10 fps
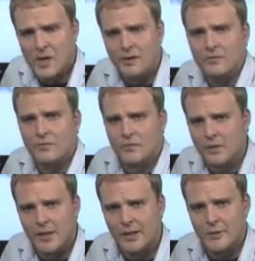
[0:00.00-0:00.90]
at,
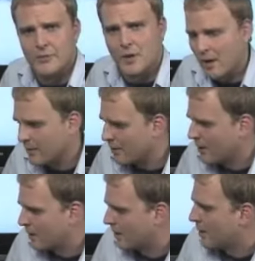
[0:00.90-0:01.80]
the negative tray
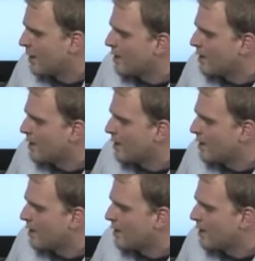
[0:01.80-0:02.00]
right here.